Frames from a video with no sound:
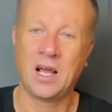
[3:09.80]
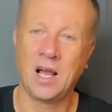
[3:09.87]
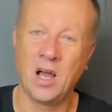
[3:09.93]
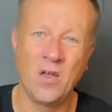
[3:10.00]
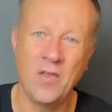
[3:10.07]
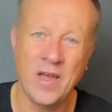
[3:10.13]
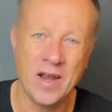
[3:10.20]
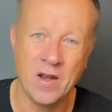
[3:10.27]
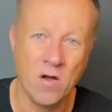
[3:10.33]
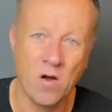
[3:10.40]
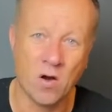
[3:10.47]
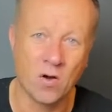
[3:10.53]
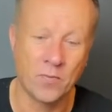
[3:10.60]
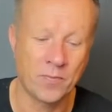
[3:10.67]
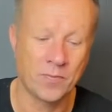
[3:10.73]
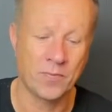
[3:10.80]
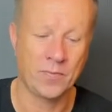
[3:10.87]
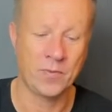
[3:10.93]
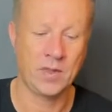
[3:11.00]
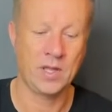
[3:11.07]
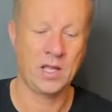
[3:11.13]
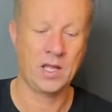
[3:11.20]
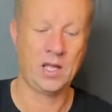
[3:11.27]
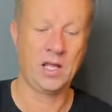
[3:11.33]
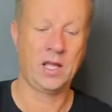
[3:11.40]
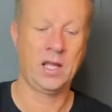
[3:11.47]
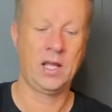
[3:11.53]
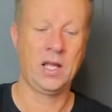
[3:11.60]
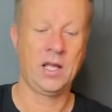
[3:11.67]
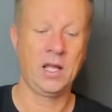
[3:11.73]
and they're not.
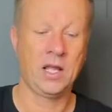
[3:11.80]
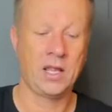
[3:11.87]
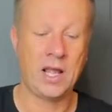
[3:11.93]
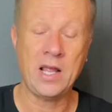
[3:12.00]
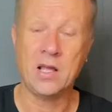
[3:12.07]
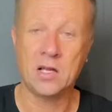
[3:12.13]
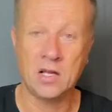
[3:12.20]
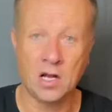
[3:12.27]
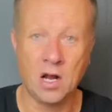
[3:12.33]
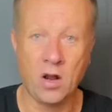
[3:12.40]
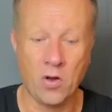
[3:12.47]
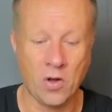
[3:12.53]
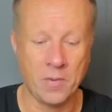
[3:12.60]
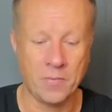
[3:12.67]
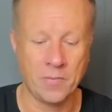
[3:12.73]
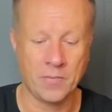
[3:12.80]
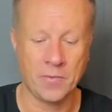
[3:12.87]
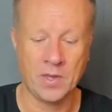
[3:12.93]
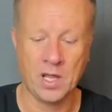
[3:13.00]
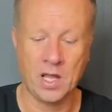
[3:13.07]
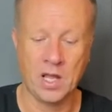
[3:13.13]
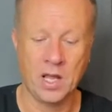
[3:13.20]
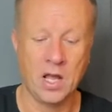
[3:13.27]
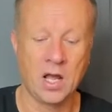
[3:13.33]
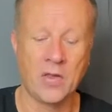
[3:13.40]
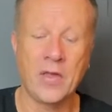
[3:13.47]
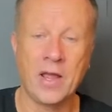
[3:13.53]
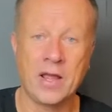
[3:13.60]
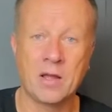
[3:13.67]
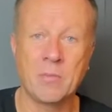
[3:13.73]
They can climb and
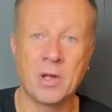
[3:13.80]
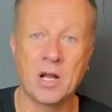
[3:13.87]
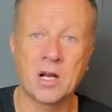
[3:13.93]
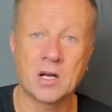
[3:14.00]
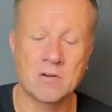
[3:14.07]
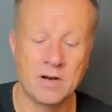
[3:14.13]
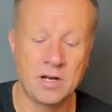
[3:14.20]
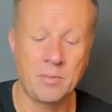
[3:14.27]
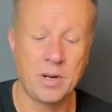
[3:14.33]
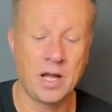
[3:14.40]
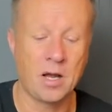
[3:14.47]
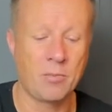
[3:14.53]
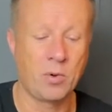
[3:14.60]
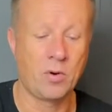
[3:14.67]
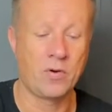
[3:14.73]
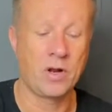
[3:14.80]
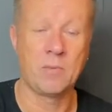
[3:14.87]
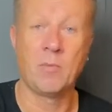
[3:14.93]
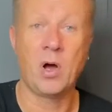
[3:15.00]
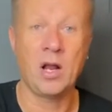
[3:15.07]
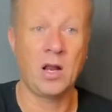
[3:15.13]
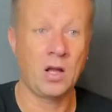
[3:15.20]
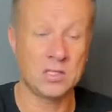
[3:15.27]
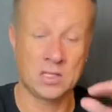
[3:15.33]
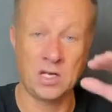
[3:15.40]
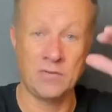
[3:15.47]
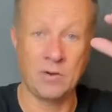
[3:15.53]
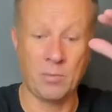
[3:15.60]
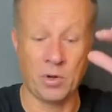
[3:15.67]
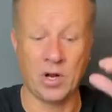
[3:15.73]
they can be incredibly arboreal. Mine like to
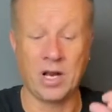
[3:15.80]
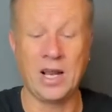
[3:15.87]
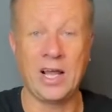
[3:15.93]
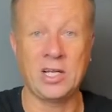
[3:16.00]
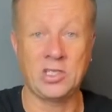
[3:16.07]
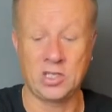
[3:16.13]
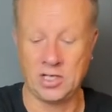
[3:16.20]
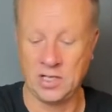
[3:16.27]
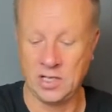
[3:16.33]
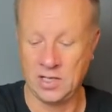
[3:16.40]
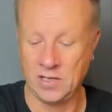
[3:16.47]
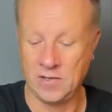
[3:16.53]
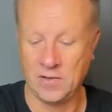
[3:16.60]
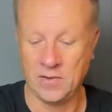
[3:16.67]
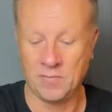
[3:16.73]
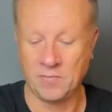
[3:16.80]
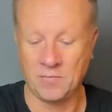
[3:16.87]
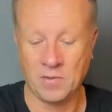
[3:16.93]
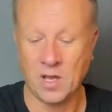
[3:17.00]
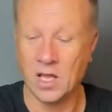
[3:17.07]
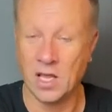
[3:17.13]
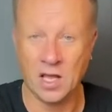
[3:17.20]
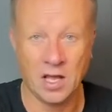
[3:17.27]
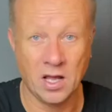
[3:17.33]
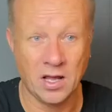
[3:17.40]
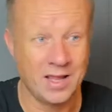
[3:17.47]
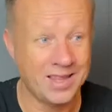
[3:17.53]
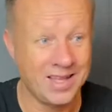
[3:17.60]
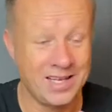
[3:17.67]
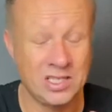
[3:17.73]
live up on a ledge.
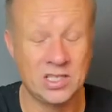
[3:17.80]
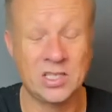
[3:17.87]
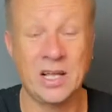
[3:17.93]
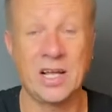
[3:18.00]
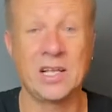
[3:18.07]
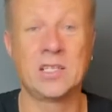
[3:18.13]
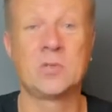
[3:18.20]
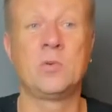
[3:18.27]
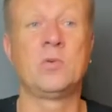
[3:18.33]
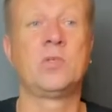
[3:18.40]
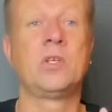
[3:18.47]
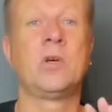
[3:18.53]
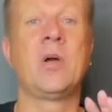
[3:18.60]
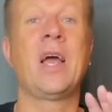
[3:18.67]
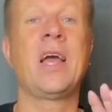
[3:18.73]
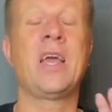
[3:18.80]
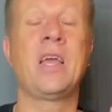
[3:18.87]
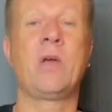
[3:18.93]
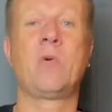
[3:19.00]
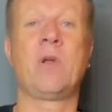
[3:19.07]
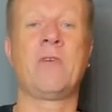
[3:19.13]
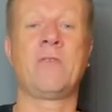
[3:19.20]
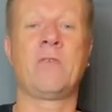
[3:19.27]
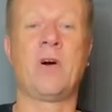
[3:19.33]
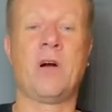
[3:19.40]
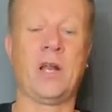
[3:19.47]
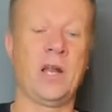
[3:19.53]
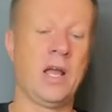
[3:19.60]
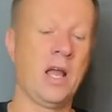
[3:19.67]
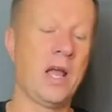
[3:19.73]
These snakes will do equally
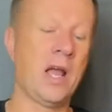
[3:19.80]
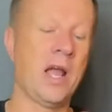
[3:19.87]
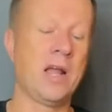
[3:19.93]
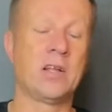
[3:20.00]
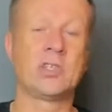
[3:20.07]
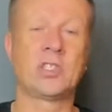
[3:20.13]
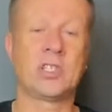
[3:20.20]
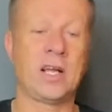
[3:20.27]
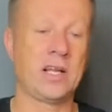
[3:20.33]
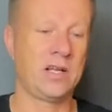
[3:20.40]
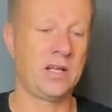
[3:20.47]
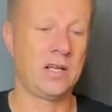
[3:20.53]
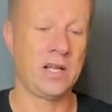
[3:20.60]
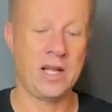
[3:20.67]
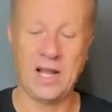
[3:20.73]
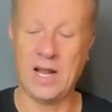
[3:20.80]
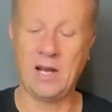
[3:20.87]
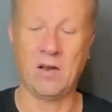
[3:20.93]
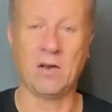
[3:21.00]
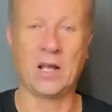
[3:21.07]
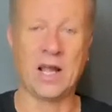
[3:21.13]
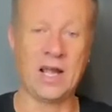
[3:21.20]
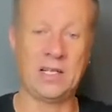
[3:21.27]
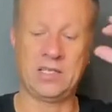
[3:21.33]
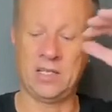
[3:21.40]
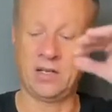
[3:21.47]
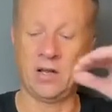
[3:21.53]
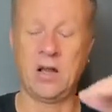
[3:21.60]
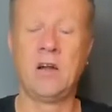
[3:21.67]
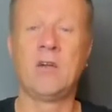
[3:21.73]
fine in a standard elongated,
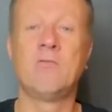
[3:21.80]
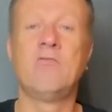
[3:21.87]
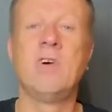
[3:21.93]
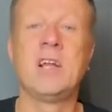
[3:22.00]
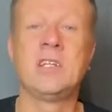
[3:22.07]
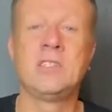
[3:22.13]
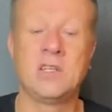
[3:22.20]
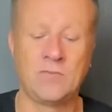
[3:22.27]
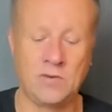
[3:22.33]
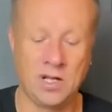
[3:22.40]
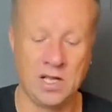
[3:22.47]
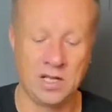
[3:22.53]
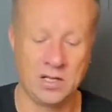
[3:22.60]
relatively